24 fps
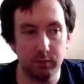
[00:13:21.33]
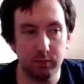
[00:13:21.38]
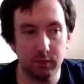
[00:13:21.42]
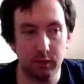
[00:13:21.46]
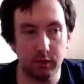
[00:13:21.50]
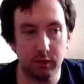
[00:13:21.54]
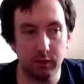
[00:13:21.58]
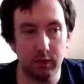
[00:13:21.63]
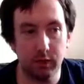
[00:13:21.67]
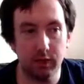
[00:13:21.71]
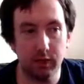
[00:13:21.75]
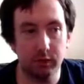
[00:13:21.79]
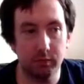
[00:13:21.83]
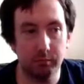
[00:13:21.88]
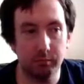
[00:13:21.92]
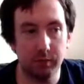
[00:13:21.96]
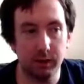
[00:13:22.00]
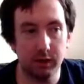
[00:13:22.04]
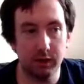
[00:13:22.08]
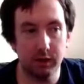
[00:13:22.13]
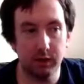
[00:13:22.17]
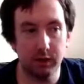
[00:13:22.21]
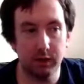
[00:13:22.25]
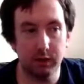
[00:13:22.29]
Again, I've
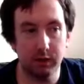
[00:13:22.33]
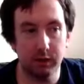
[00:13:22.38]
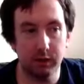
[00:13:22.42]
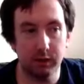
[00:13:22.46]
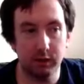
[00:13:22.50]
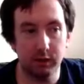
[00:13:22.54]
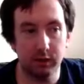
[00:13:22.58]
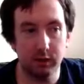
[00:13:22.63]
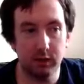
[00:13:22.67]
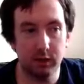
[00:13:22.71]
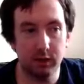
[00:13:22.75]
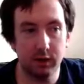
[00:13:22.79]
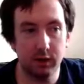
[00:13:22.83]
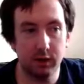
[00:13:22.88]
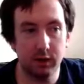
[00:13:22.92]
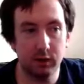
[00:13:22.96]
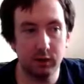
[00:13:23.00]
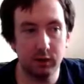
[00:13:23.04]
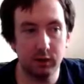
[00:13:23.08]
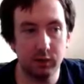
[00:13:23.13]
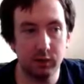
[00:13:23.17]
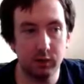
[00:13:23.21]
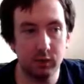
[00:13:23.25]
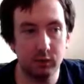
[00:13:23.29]
parried the
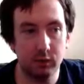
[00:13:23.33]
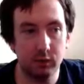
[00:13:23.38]
tentacle.